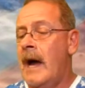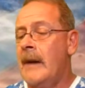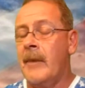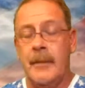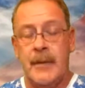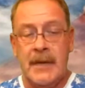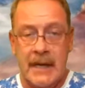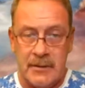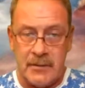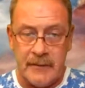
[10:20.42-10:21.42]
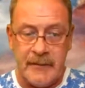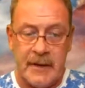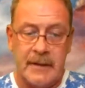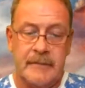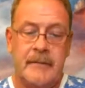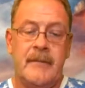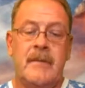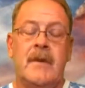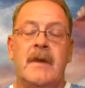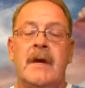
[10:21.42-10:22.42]
I'm up in the entry fee.
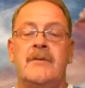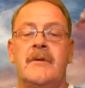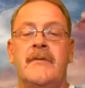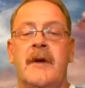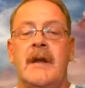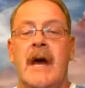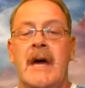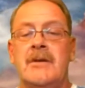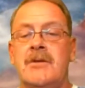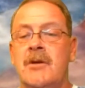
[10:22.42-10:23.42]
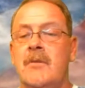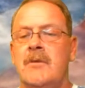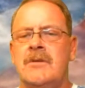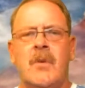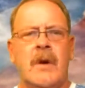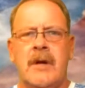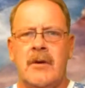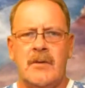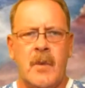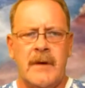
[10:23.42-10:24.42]
The entry fee last year was $20
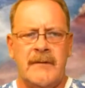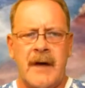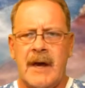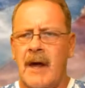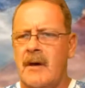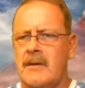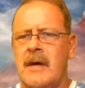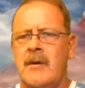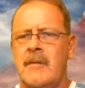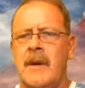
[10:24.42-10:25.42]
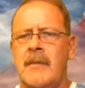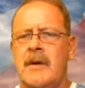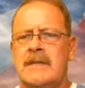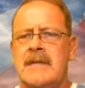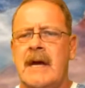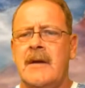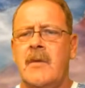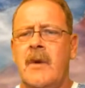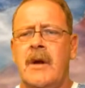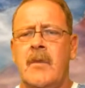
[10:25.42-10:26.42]
or $25. I don't remember exactly
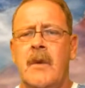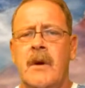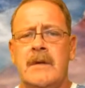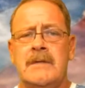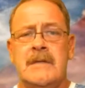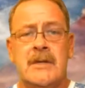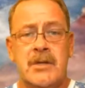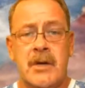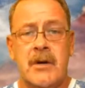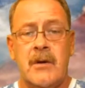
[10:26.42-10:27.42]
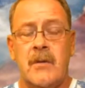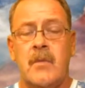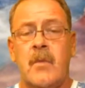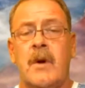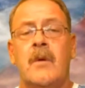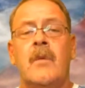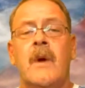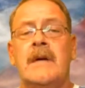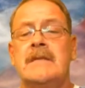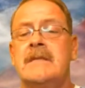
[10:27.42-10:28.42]
what it was. This year, we're going to
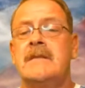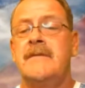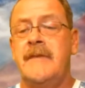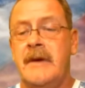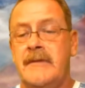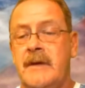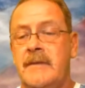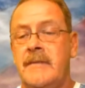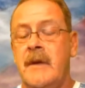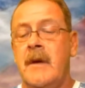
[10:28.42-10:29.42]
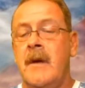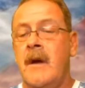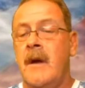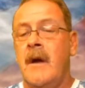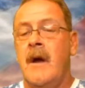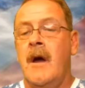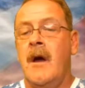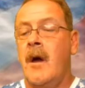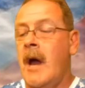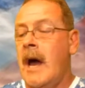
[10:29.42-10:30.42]
raise it to $50.
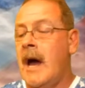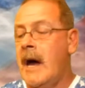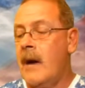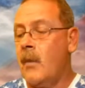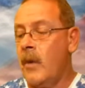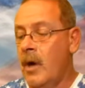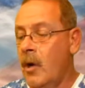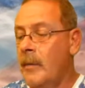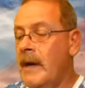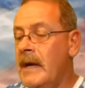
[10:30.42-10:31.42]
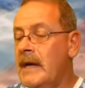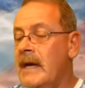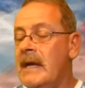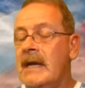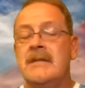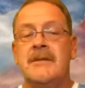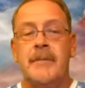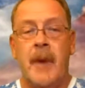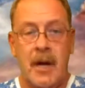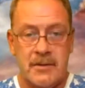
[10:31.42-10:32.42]
I will be getting
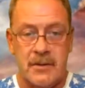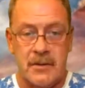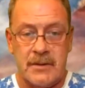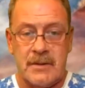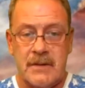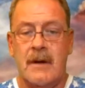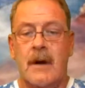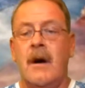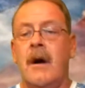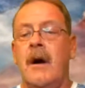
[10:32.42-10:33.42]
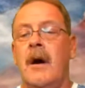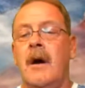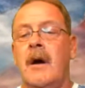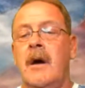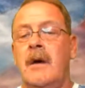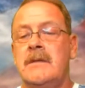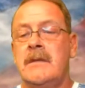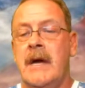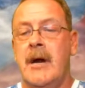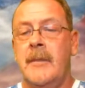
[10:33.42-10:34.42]
sponsors
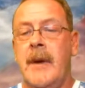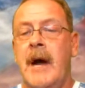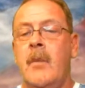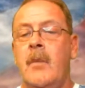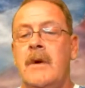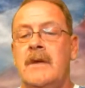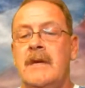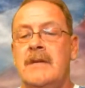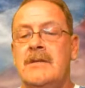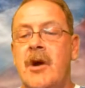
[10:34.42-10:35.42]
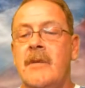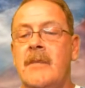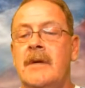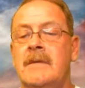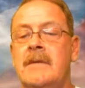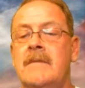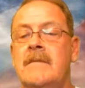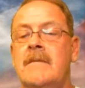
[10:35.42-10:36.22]
to help out with this tournament.